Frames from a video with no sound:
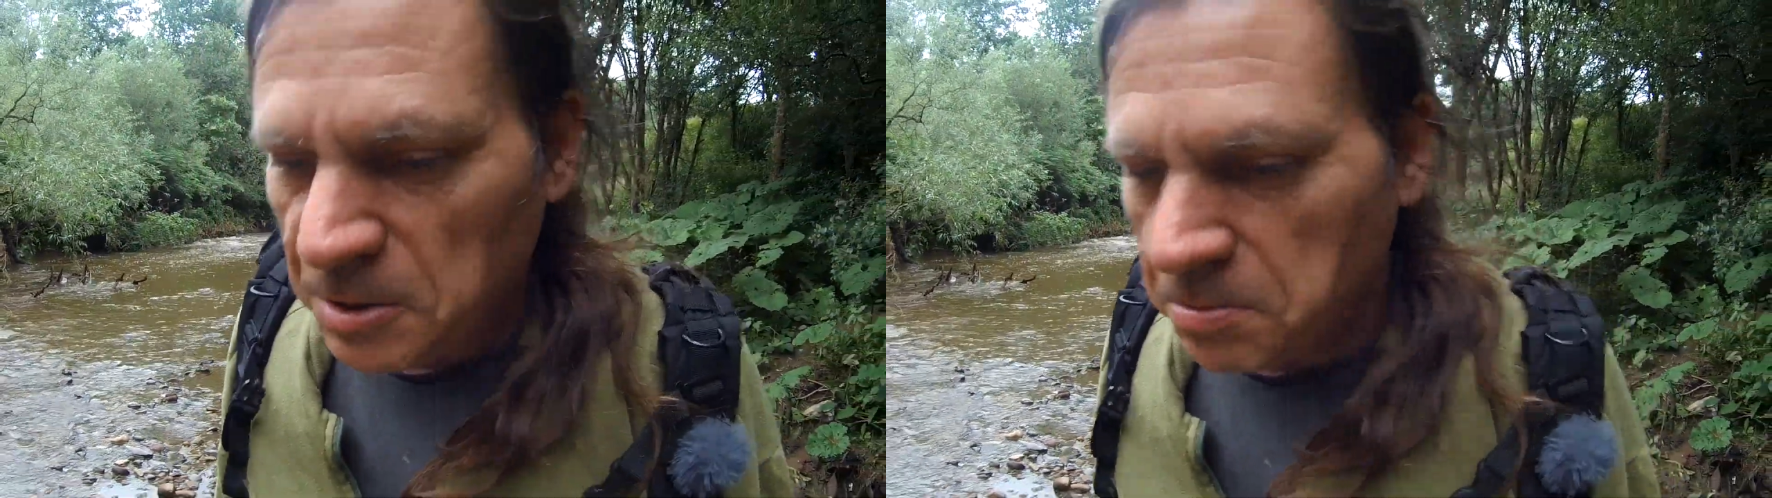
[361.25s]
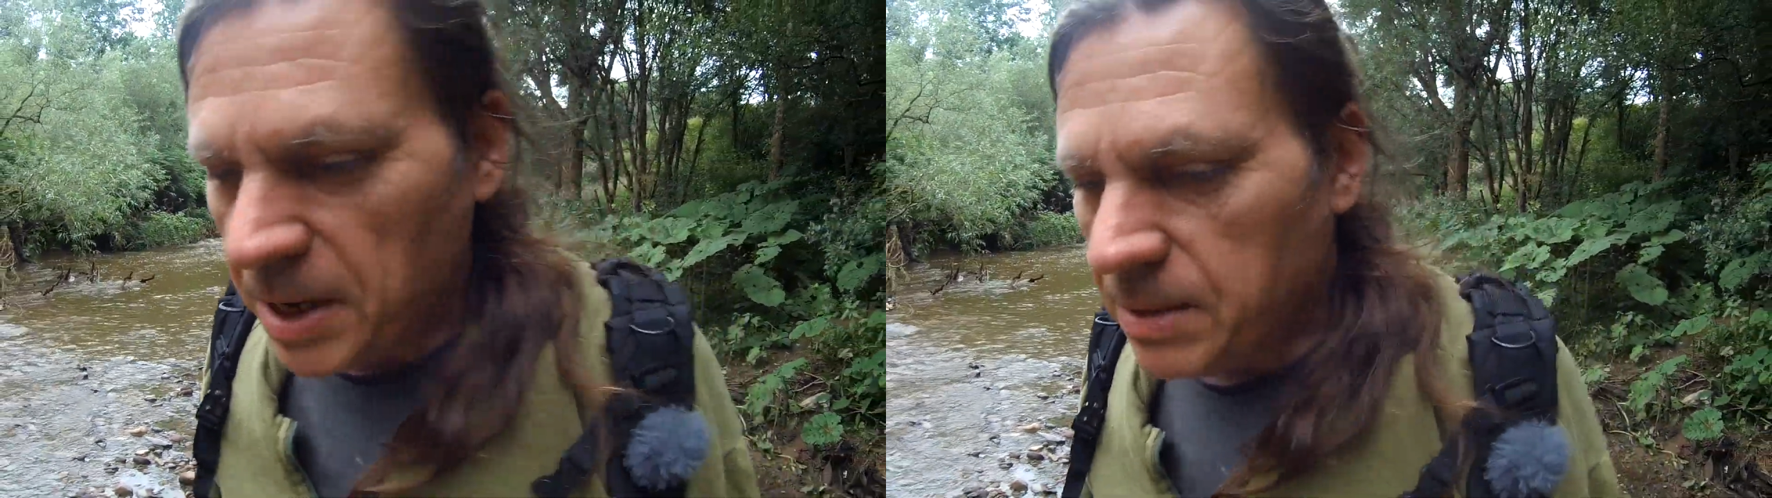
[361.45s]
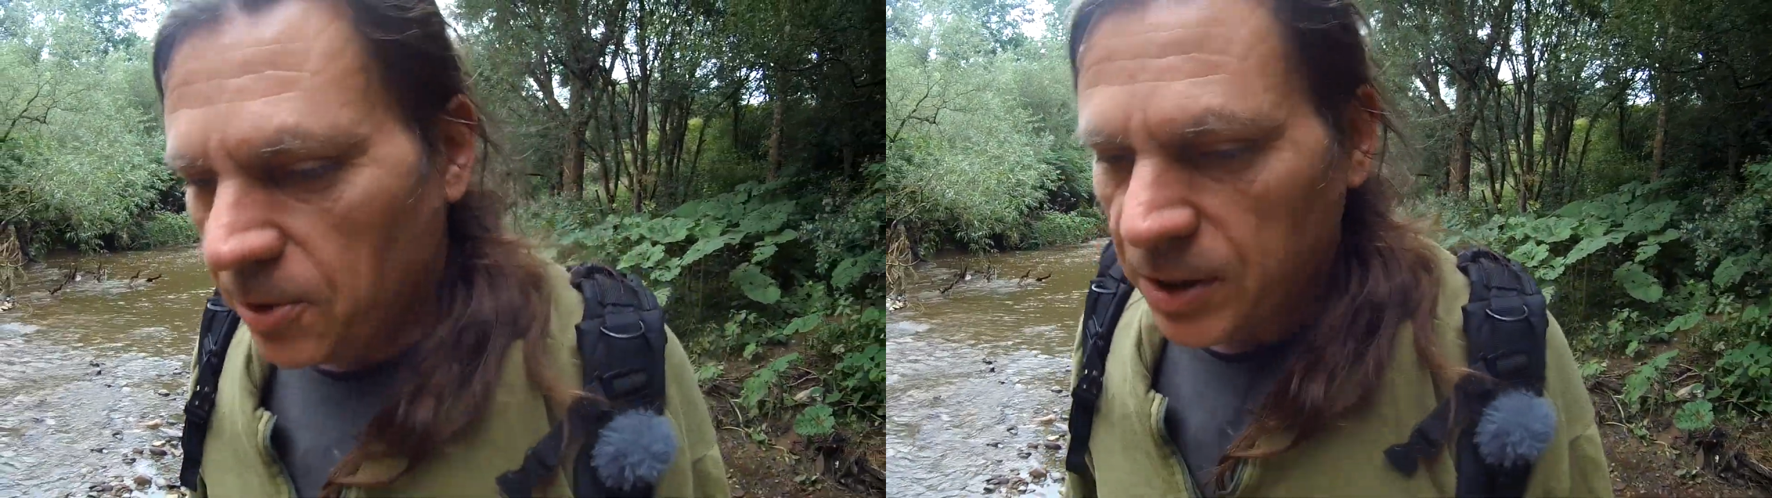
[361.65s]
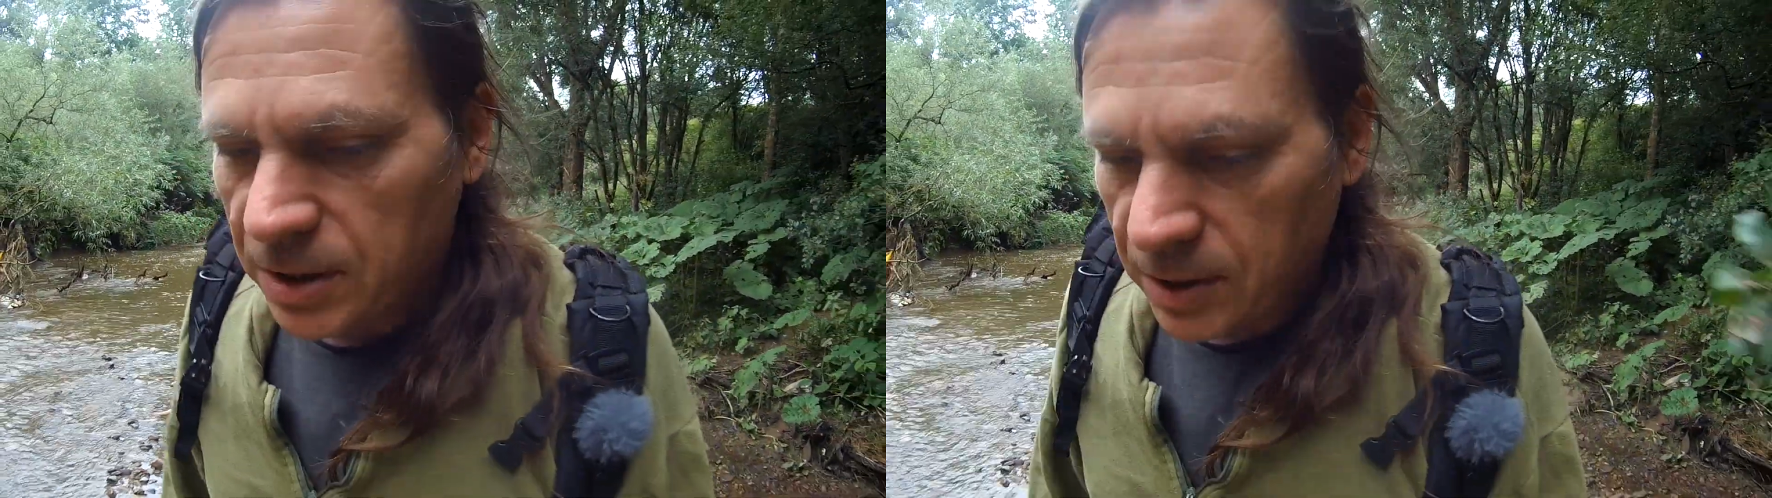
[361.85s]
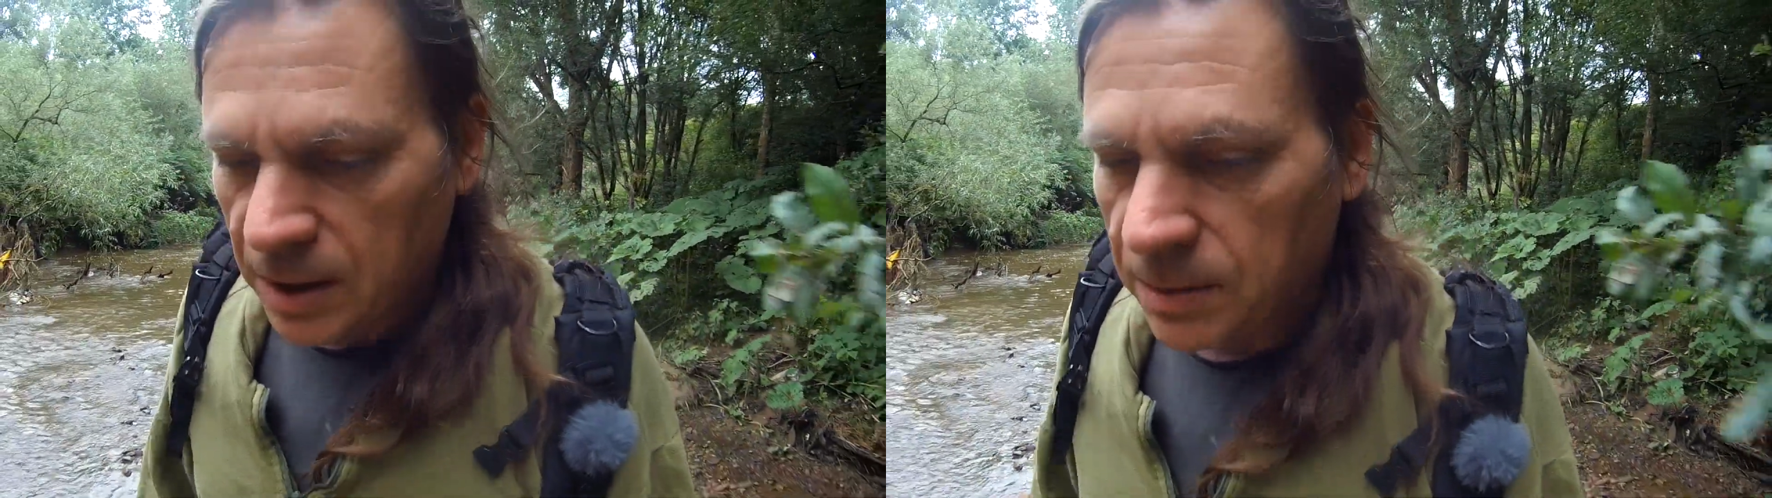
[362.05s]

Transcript: anybody doing it.